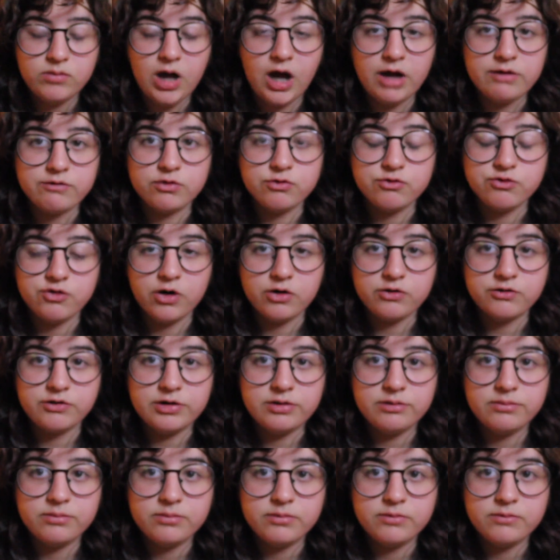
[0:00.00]
after
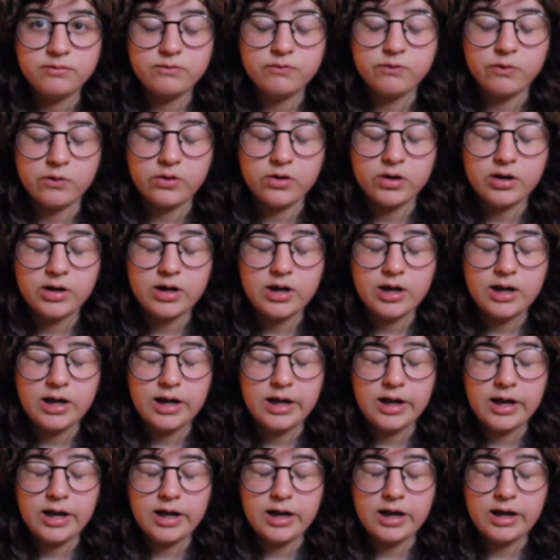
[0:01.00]
charging for
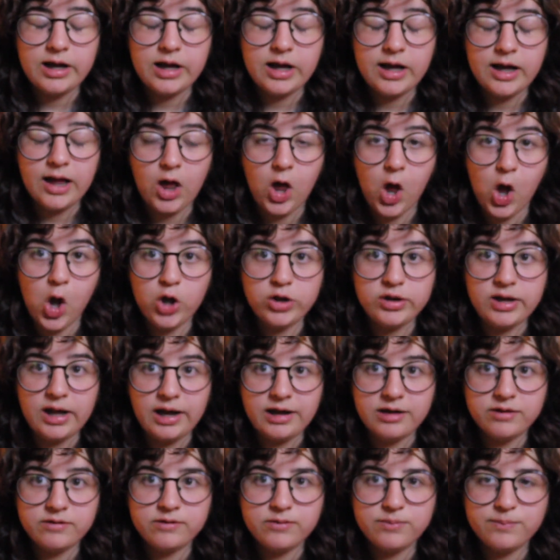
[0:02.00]
all
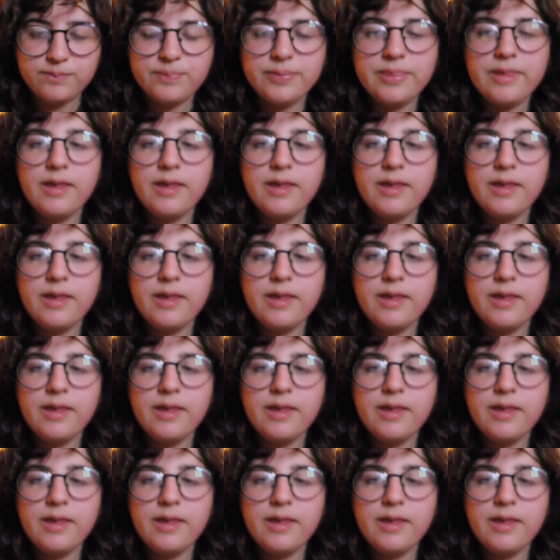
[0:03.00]
night.